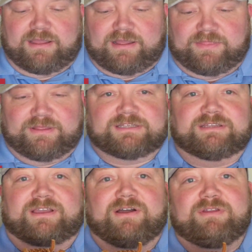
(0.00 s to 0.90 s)

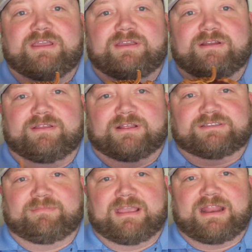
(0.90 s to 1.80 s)
this Nokona here
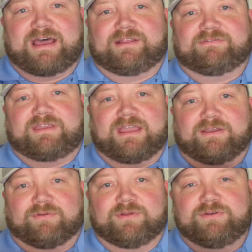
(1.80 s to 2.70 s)
that's made out of
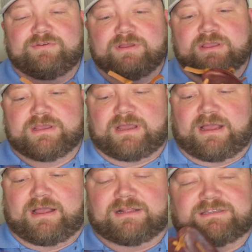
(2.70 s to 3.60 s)
kangaroo.
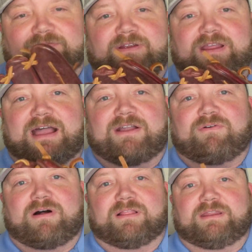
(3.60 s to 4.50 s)
It's a very
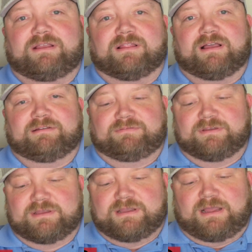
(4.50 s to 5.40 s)
high-quality glove.
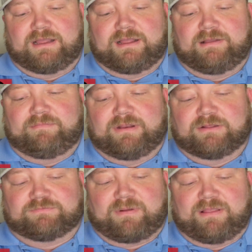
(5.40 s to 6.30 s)

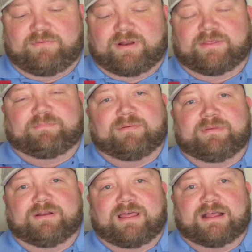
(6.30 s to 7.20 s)
It's probably one of the
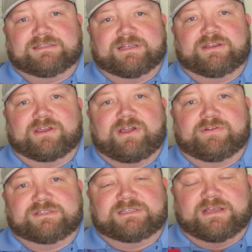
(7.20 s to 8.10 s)
premier lines that
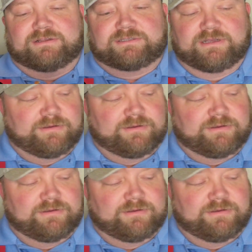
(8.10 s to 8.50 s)
Nokona sells.